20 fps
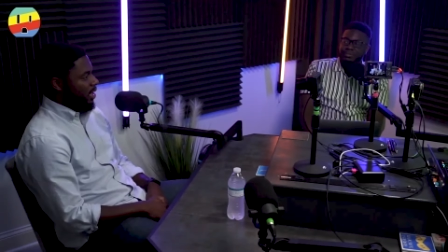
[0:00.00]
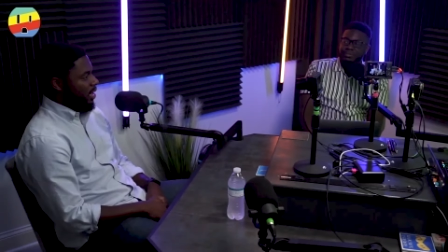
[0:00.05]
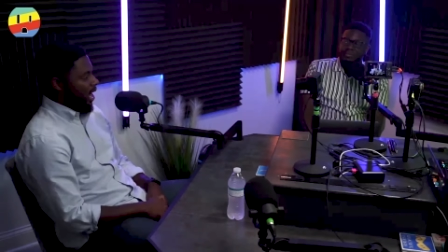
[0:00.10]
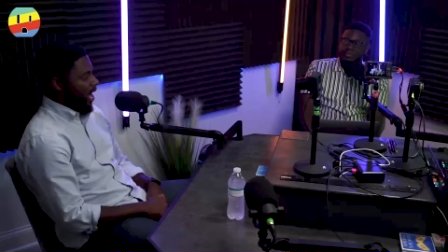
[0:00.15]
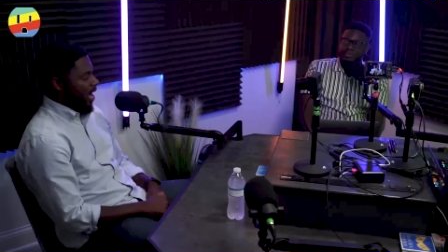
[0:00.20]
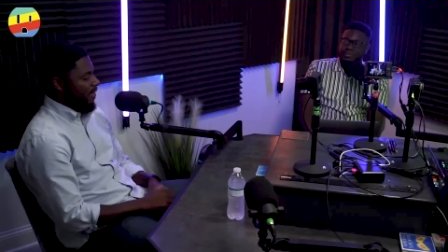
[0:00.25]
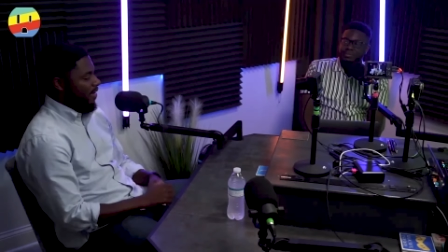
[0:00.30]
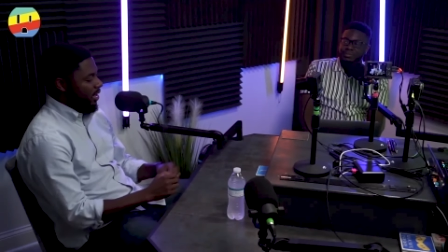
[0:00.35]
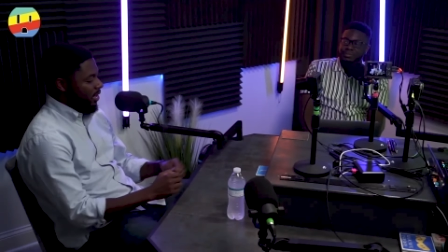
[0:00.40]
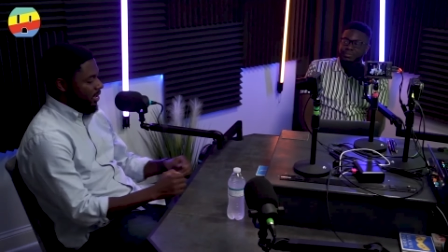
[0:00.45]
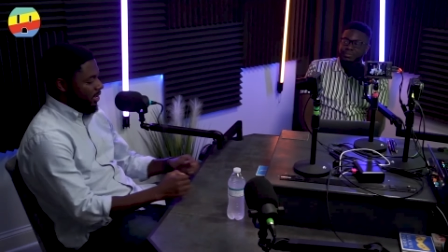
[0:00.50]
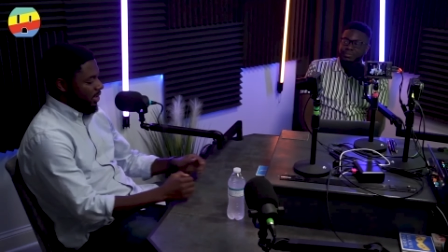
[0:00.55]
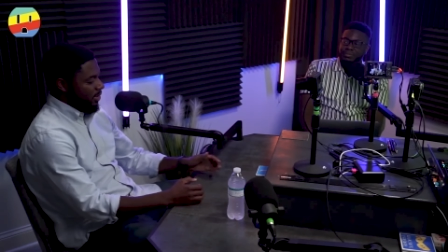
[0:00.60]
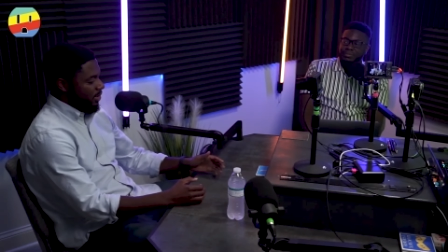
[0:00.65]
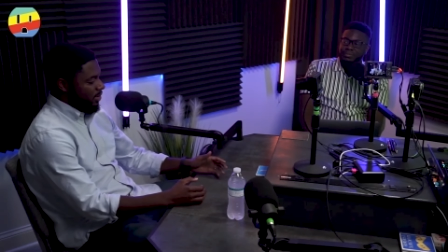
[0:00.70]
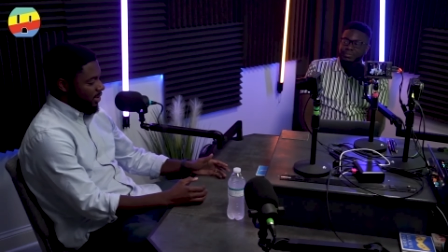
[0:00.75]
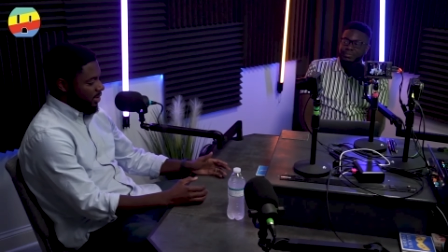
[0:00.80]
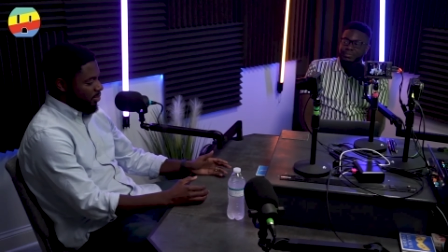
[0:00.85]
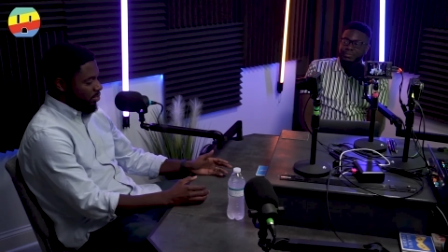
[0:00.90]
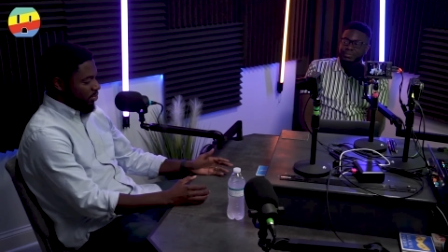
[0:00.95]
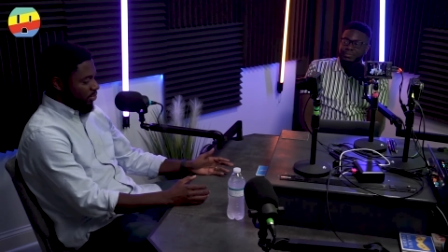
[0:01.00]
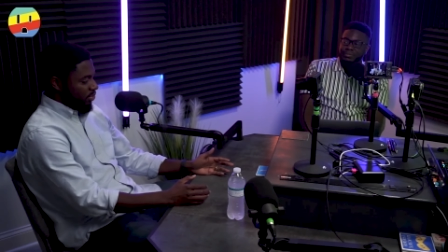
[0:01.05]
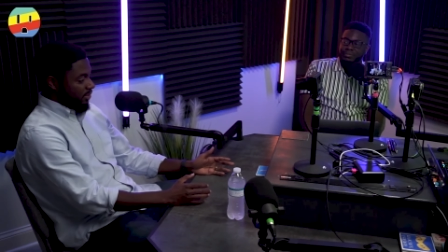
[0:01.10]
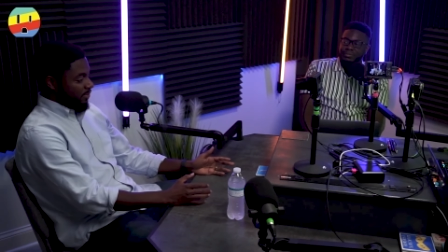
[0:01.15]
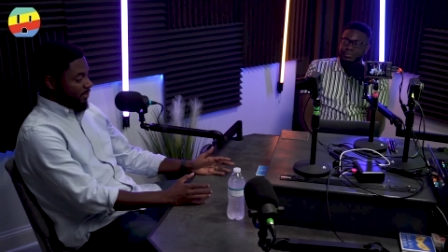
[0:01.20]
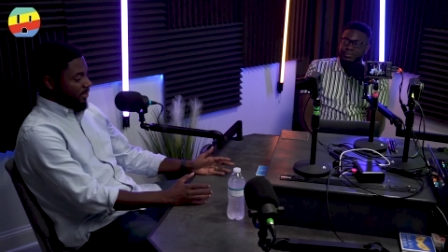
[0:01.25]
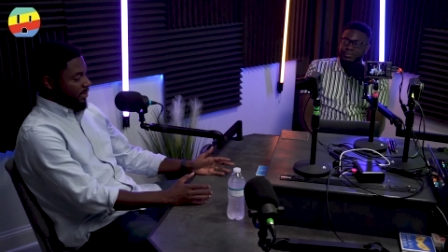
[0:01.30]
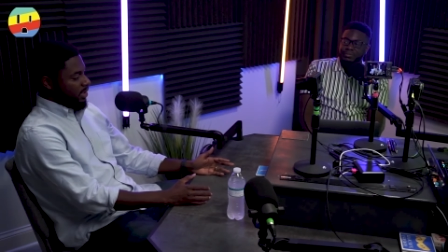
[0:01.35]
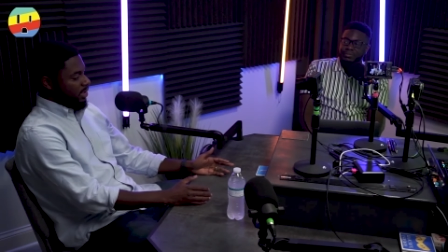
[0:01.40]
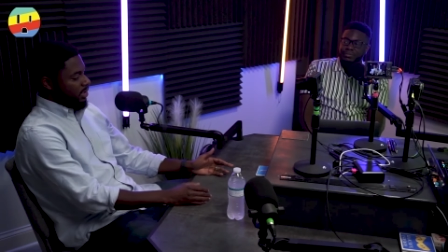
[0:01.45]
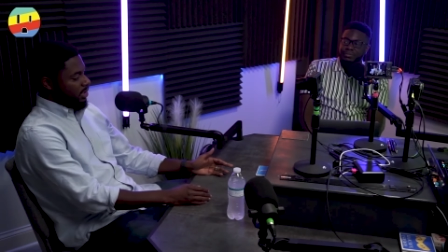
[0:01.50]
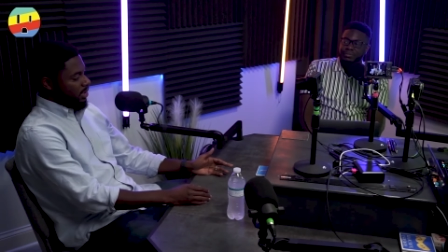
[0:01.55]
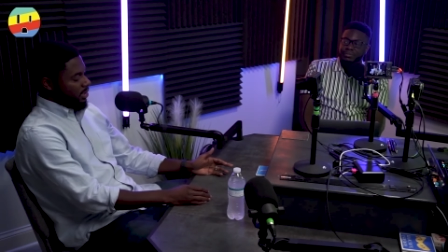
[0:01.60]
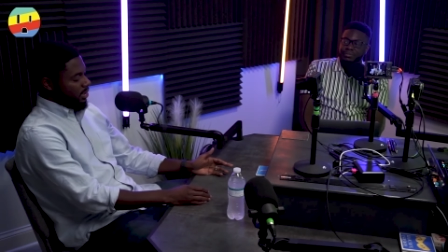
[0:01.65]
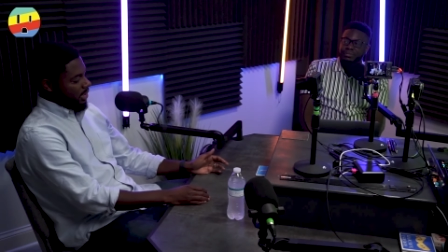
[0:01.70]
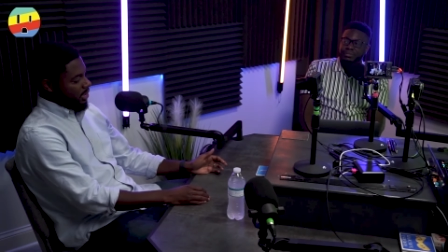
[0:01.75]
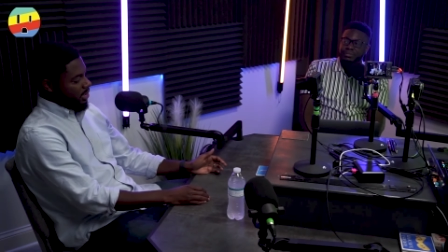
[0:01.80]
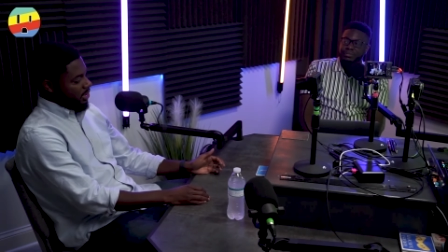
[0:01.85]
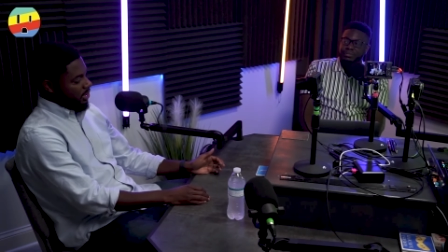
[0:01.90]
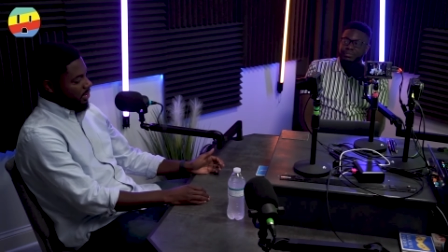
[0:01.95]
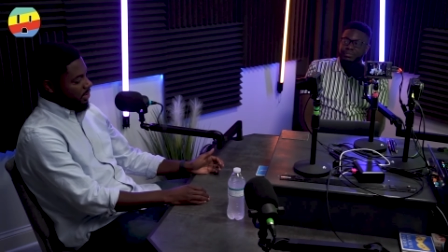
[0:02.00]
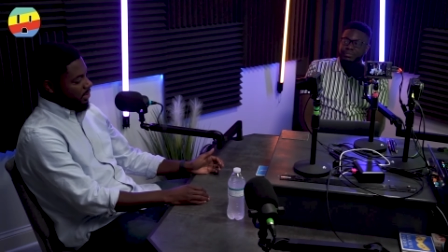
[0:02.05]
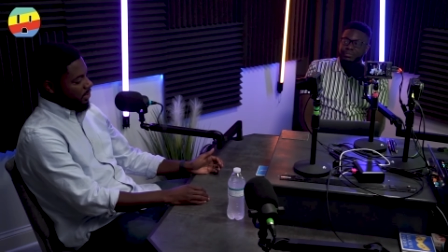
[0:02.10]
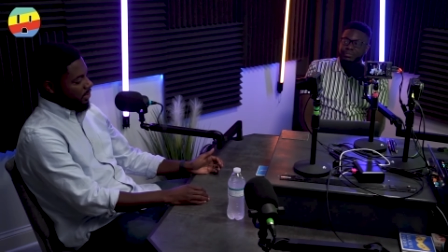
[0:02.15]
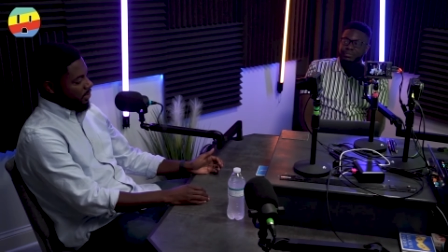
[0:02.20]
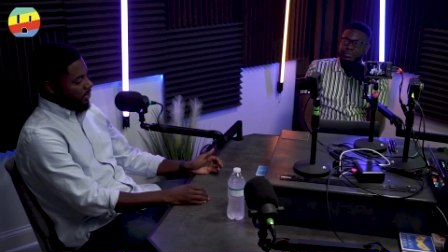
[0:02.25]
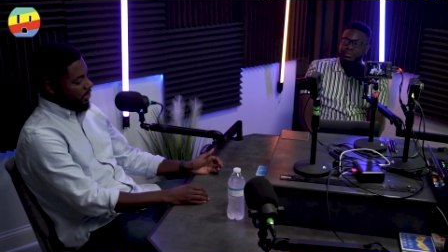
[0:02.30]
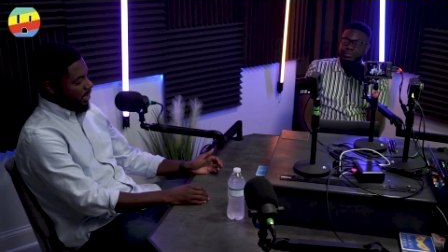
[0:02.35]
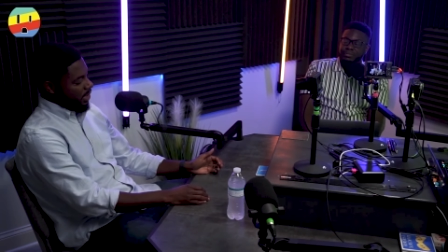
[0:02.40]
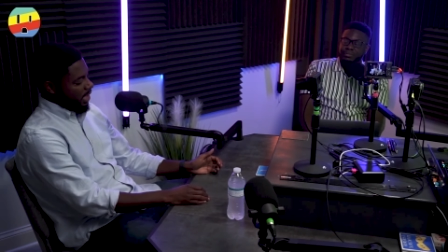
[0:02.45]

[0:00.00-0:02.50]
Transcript: I've had the, the privilege to